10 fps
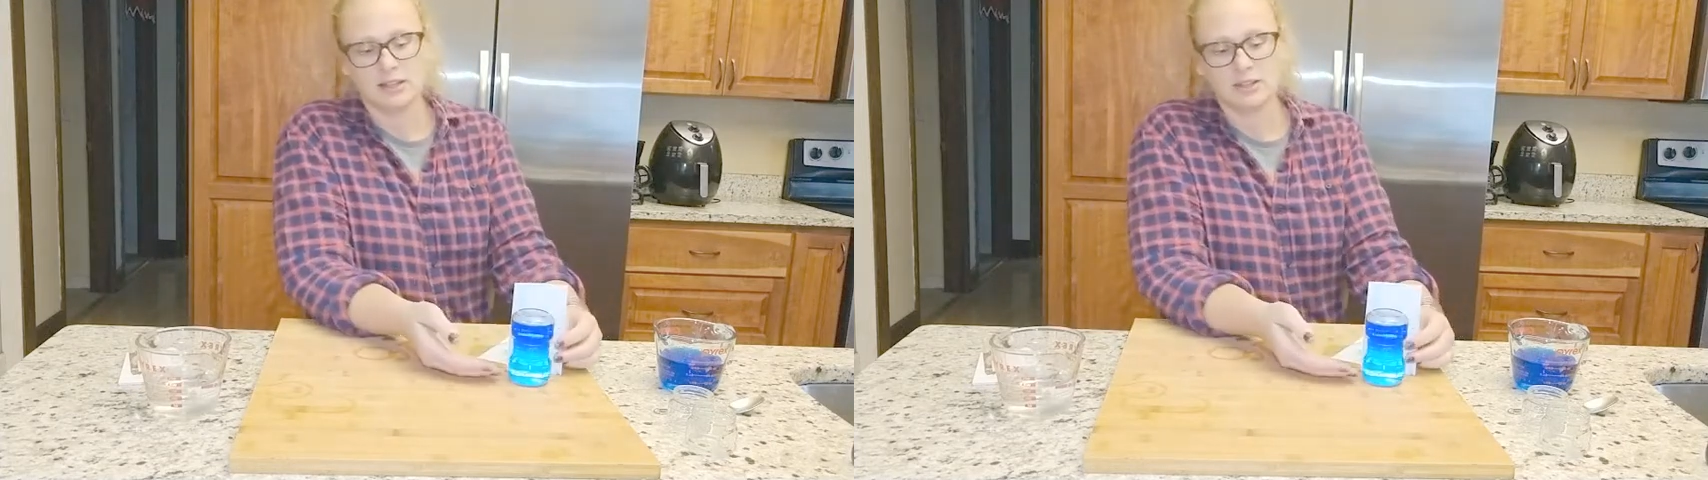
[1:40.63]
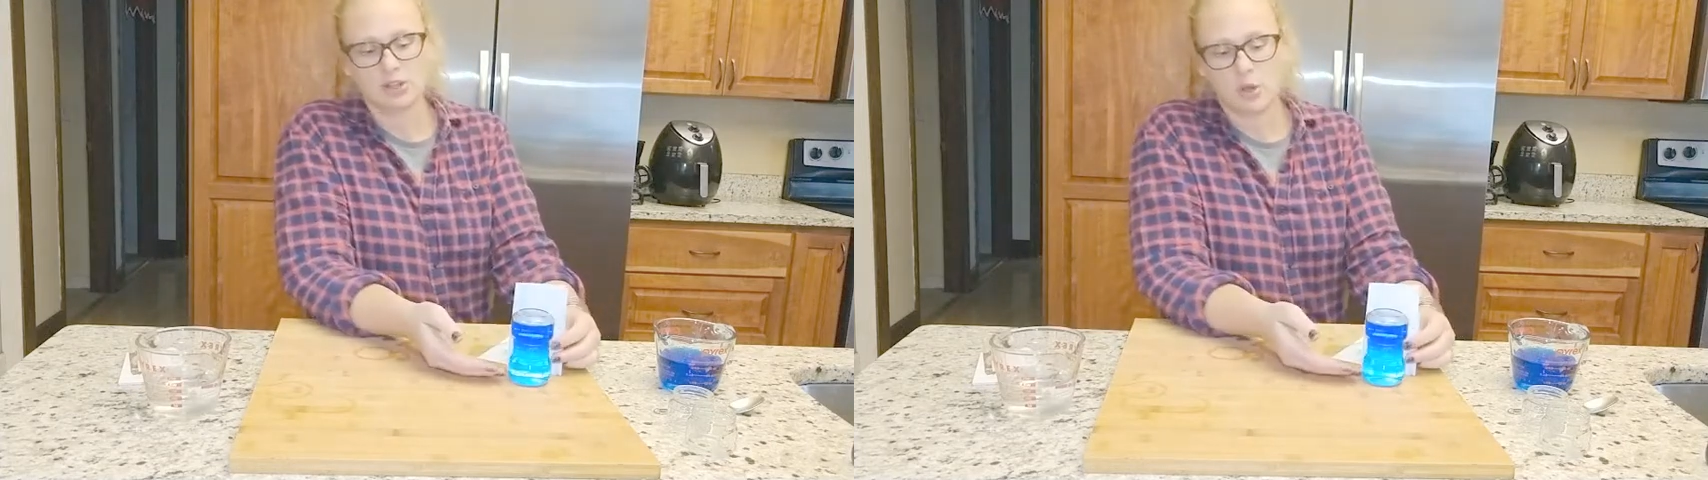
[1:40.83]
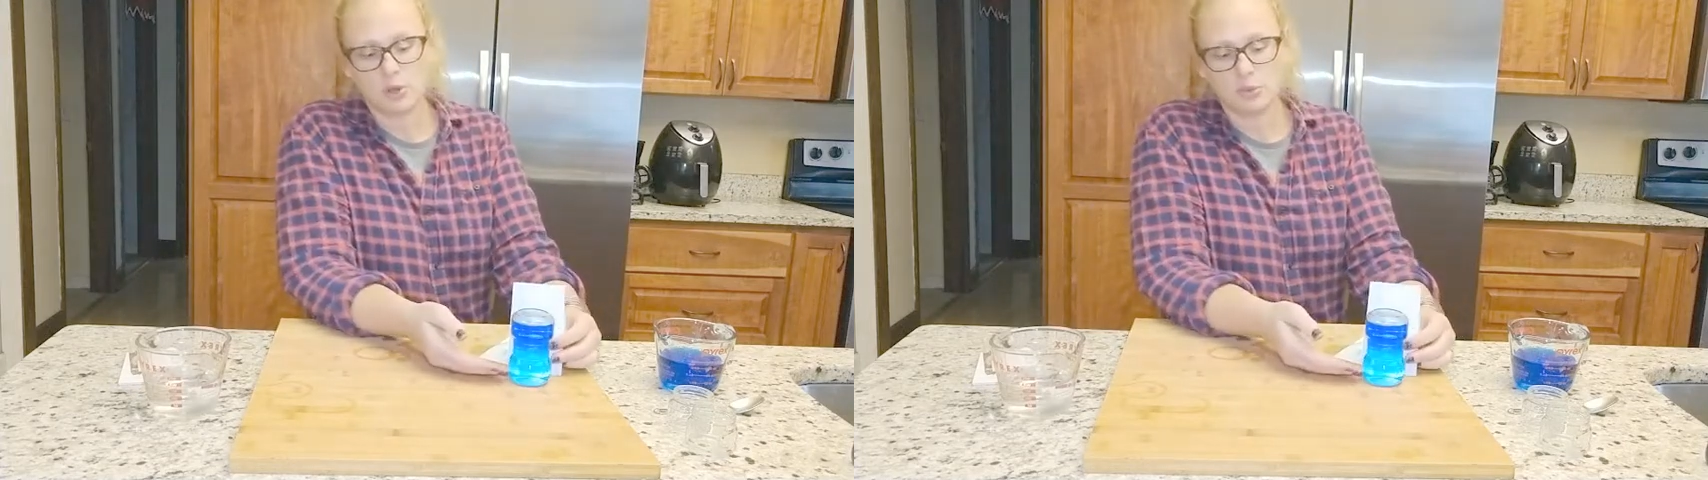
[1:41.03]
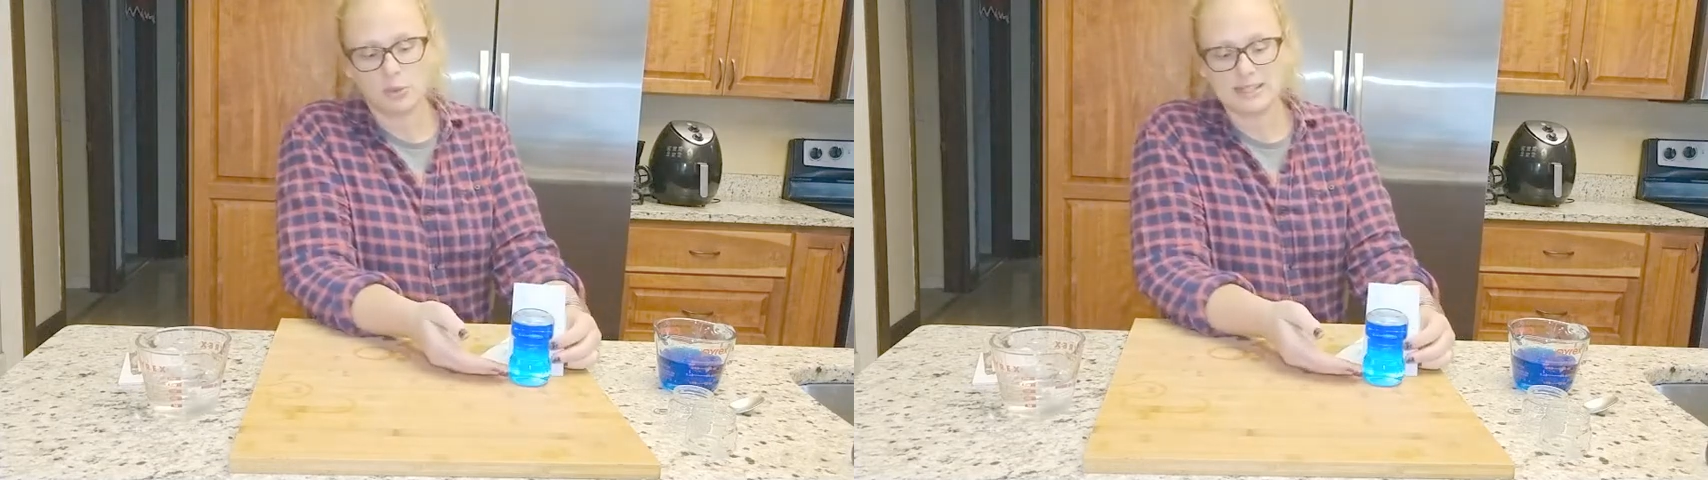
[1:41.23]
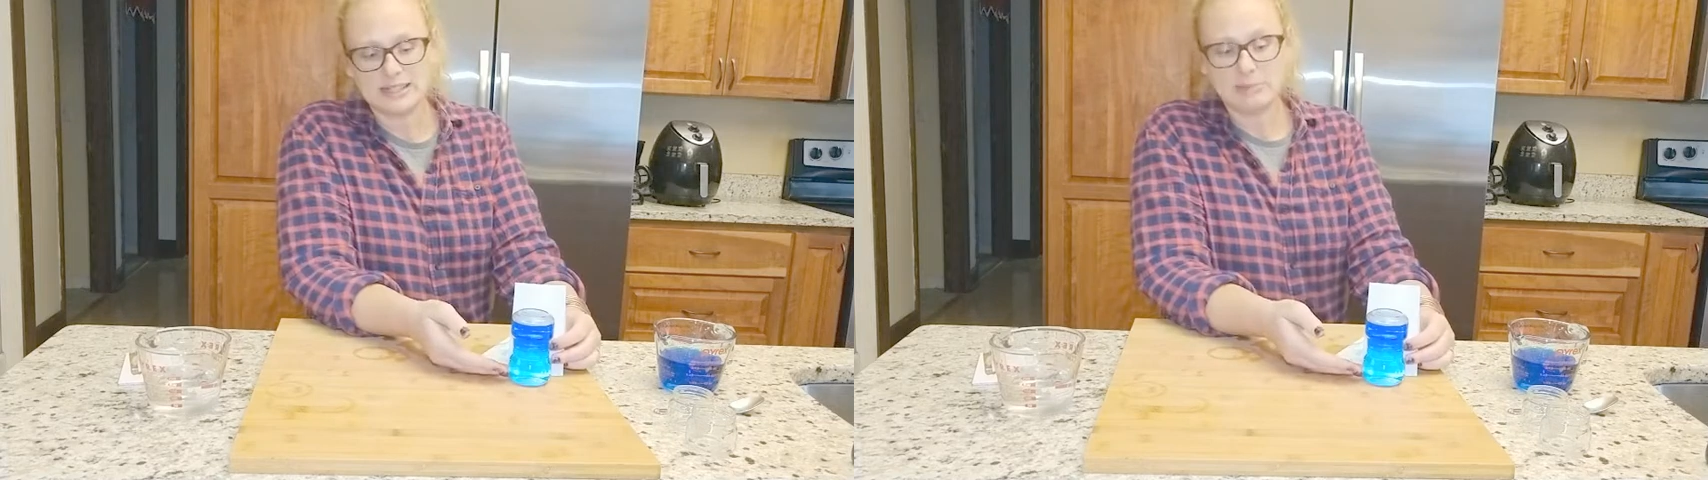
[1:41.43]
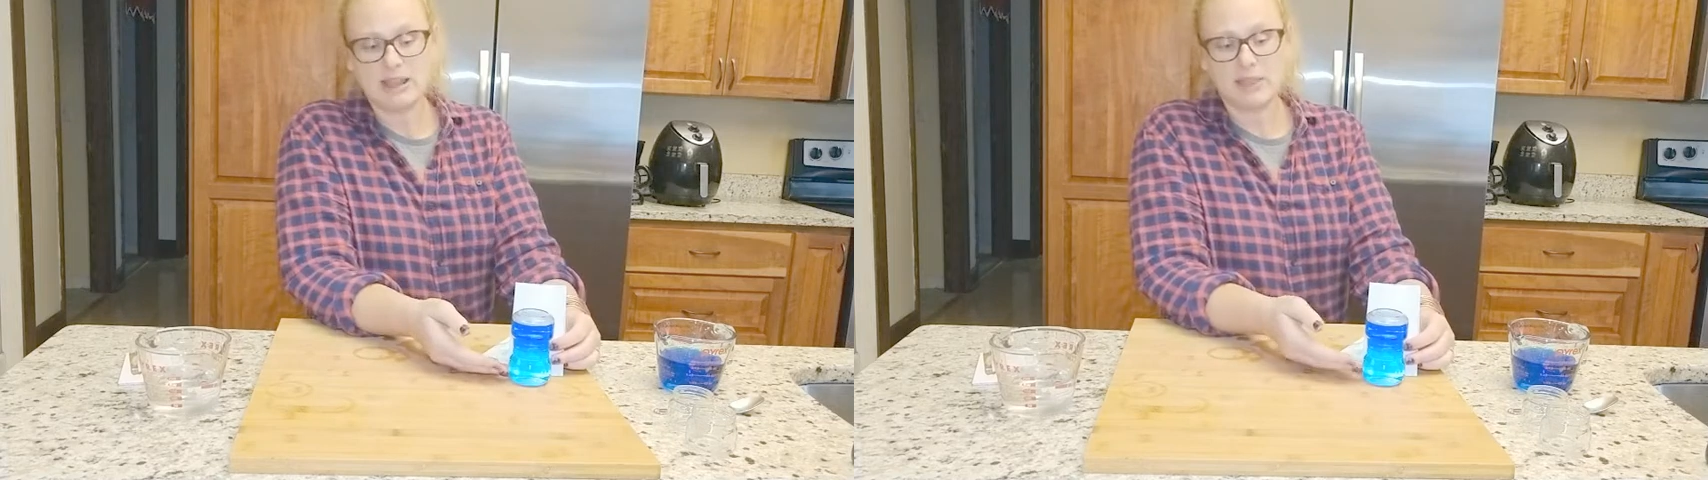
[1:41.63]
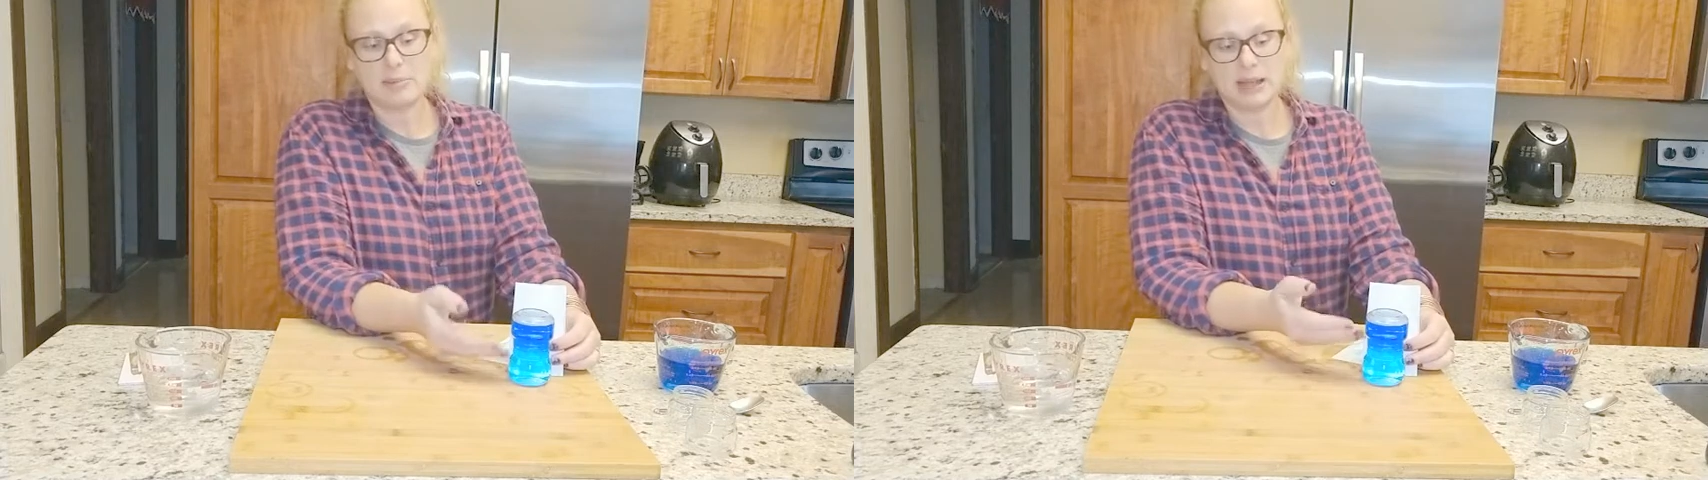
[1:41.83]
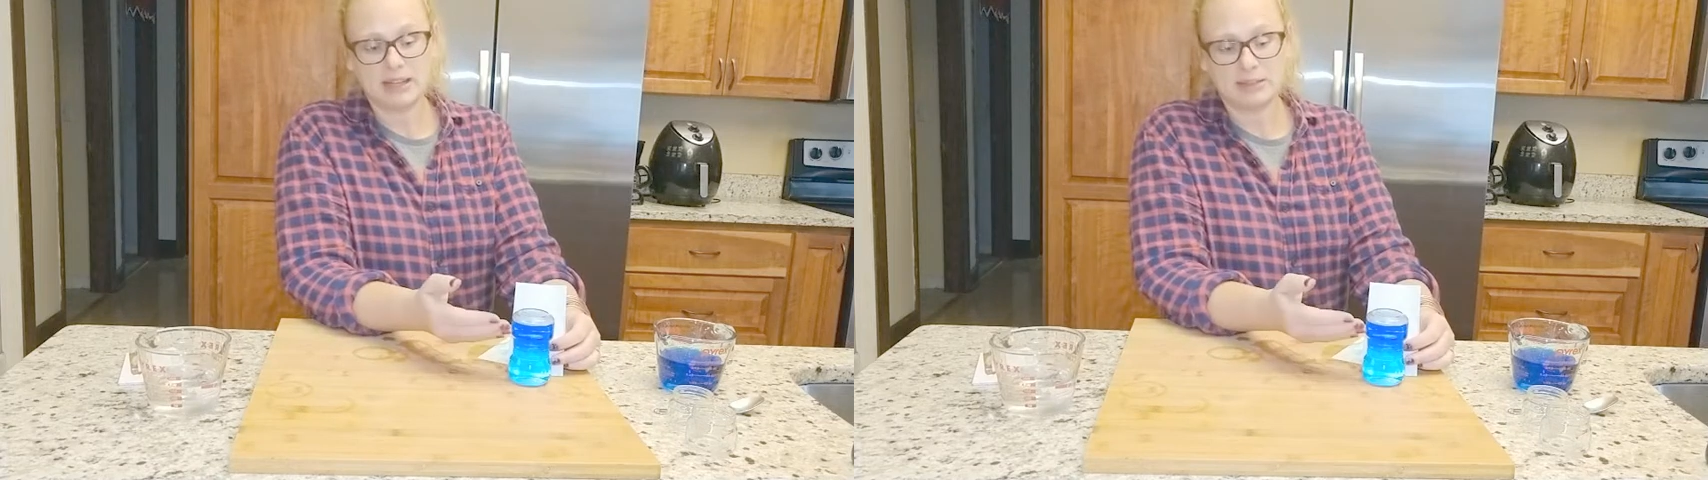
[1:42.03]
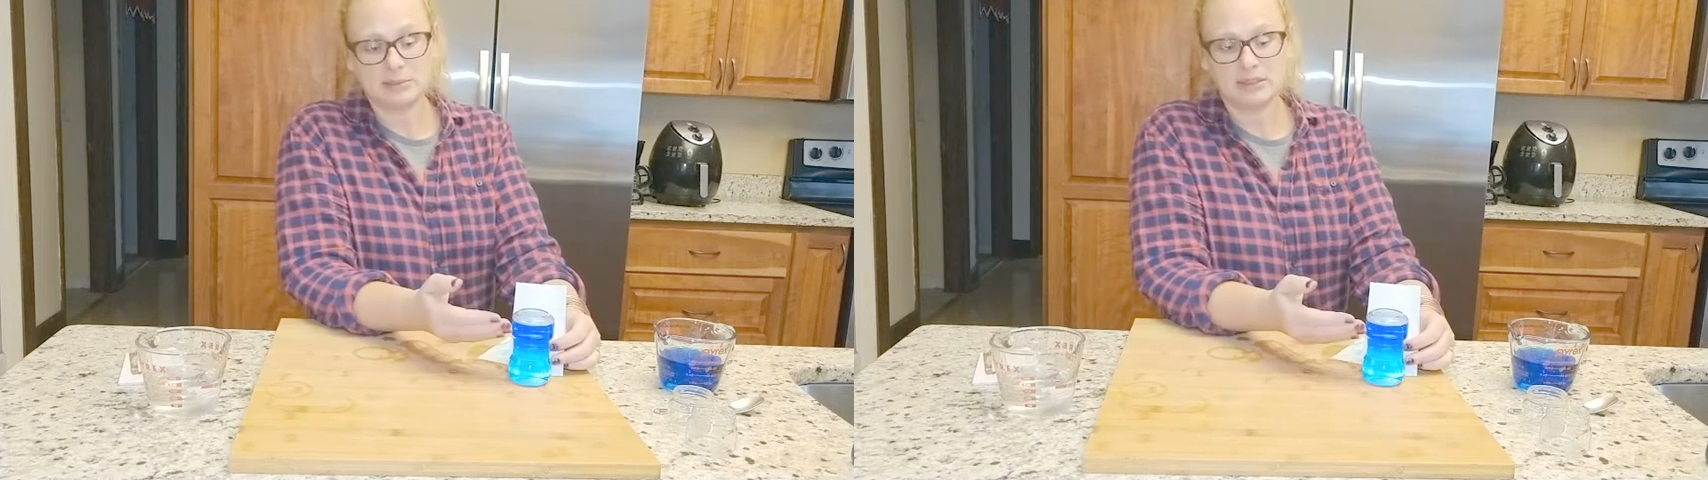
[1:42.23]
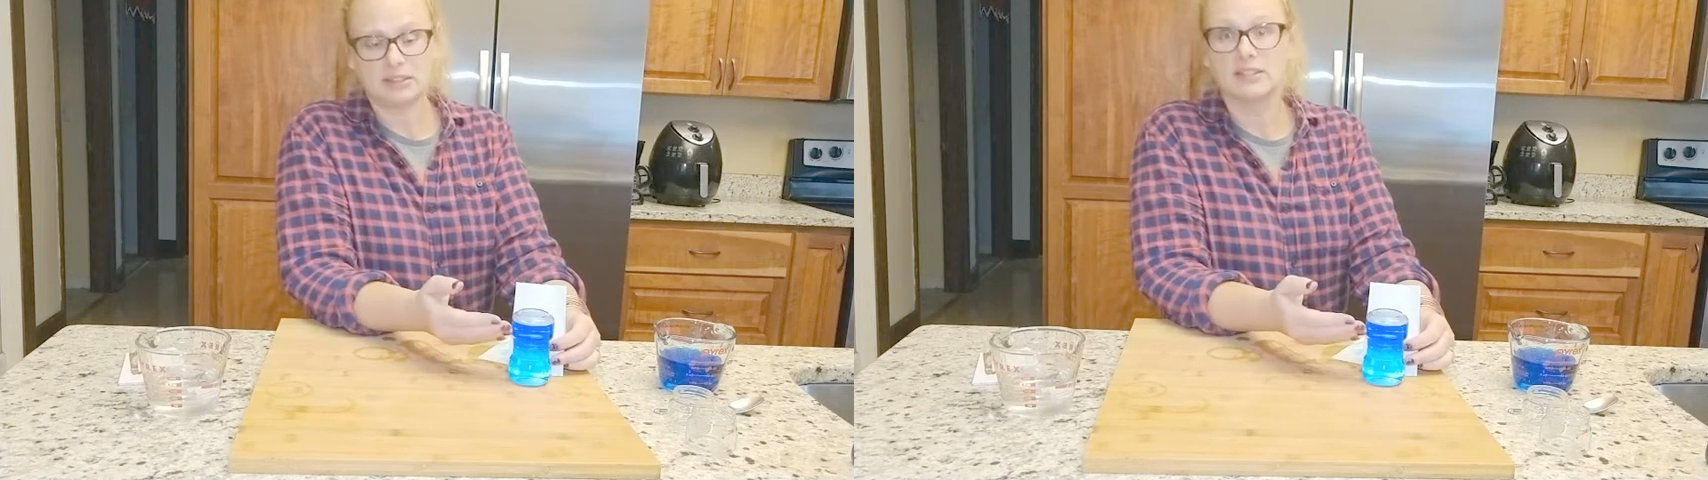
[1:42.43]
The cold wants to be on the bottom,